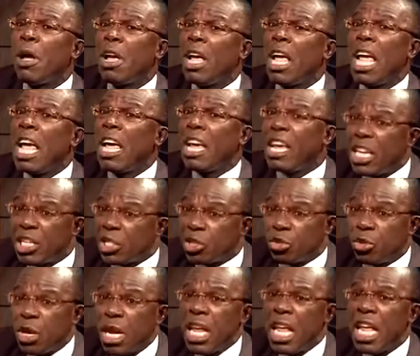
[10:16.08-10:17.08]
a
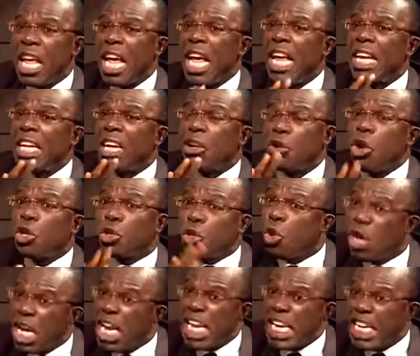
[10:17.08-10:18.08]
history in not
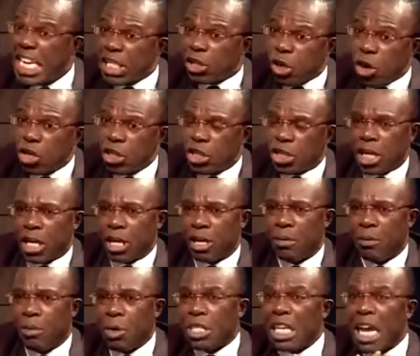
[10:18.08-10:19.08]
only in this country,
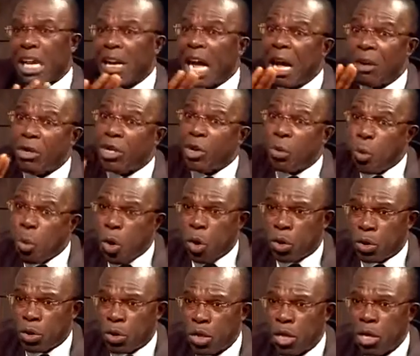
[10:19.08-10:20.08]
but around the
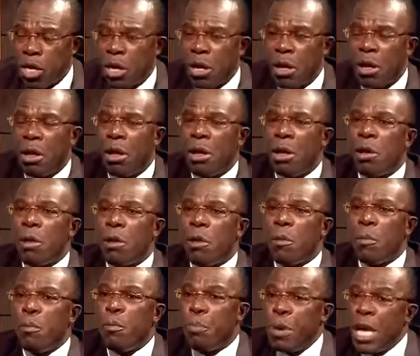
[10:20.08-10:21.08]
world.
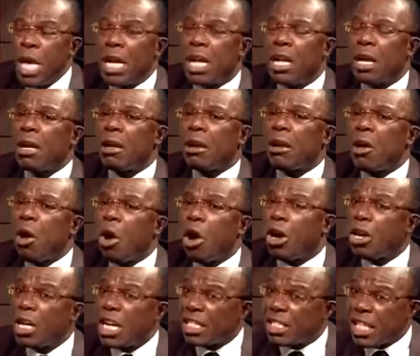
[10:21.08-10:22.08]
Big
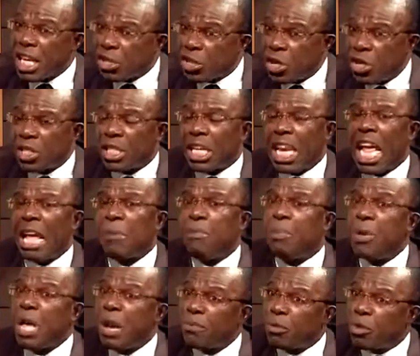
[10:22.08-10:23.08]
organizations like
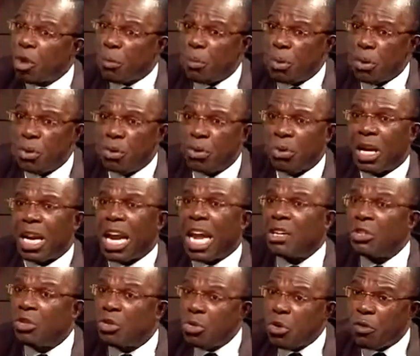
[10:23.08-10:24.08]
BMW,
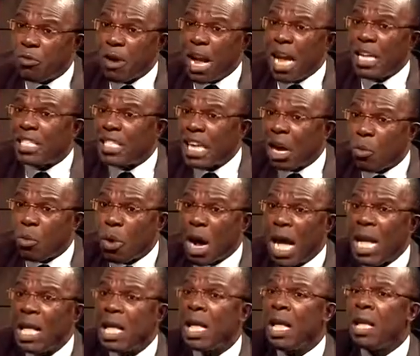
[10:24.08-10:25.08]
Land Rover,
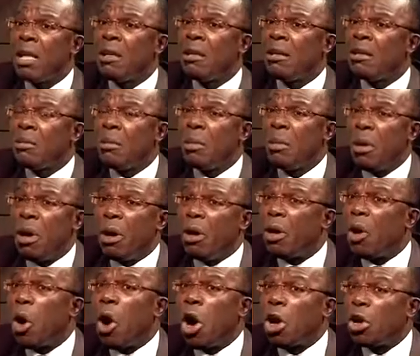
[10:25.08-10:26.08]
Jaguar,
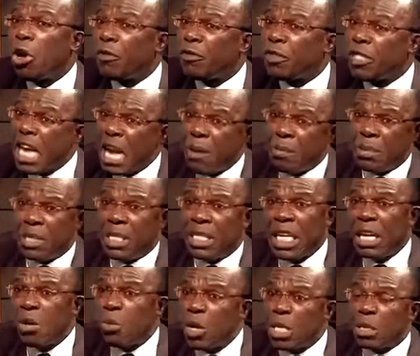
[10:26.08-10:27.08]
all of them
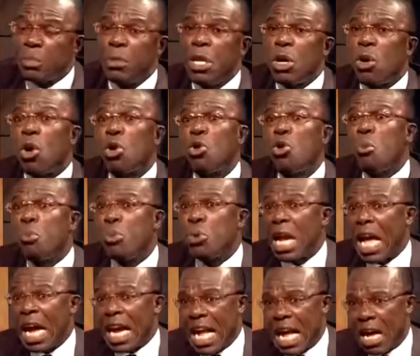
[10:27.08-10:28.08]
deal with me on open
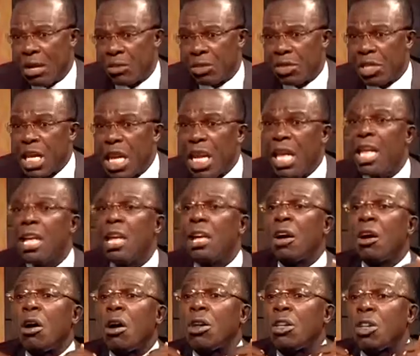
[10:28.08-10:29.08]
account. They
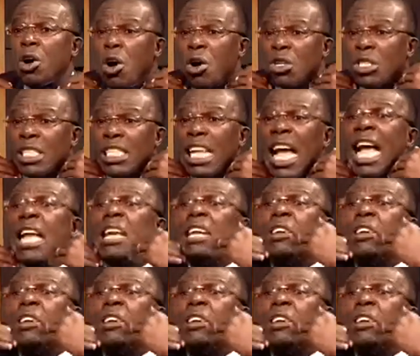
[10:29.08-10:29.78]
consign